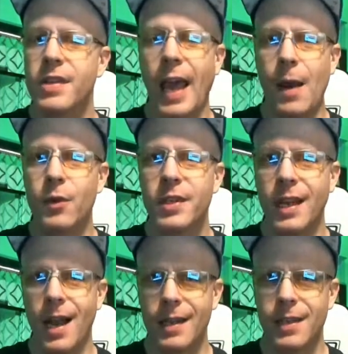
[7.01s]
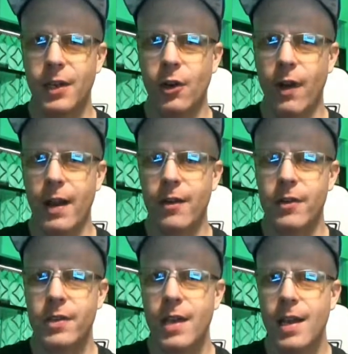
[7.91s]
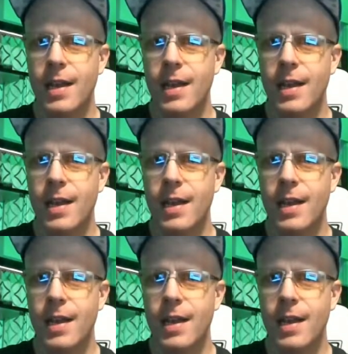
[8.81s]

gamers, and content creators.